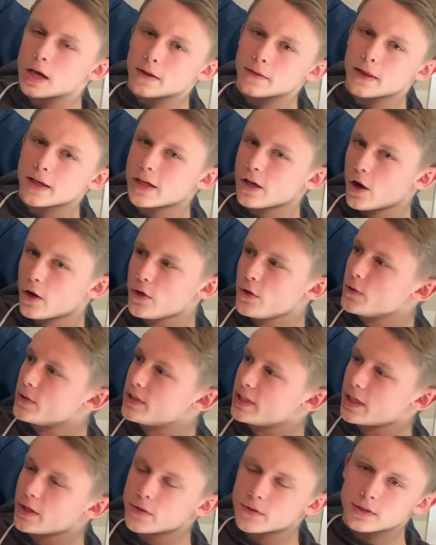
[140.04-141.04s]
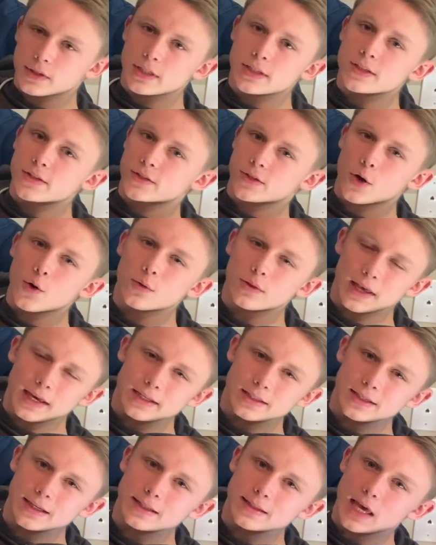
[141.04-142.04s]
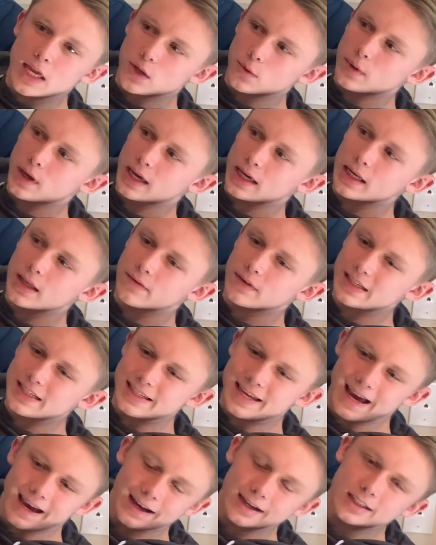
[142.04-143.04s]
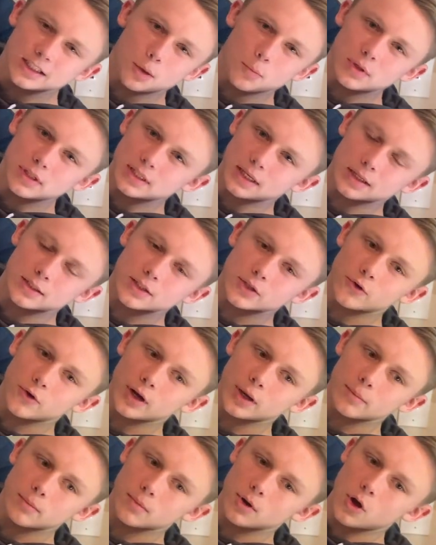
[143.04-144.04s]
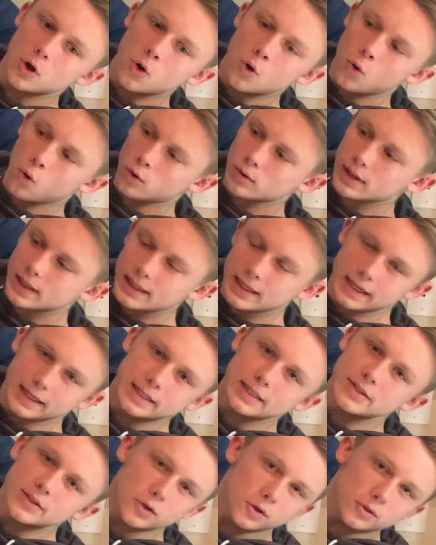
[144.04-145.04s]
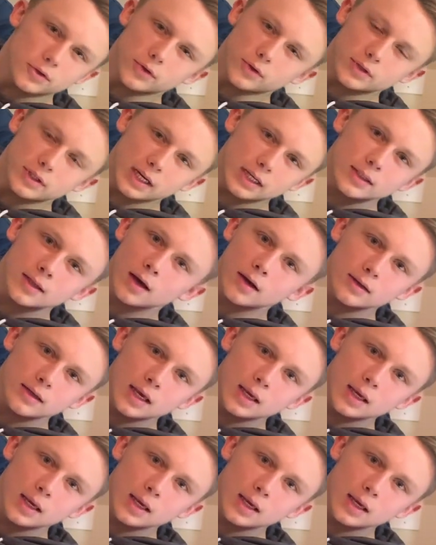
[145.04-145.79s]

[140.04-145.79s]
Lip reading: Like, are you seriously so lazy that you can't even tag someone's Instagram or like insert their TikTok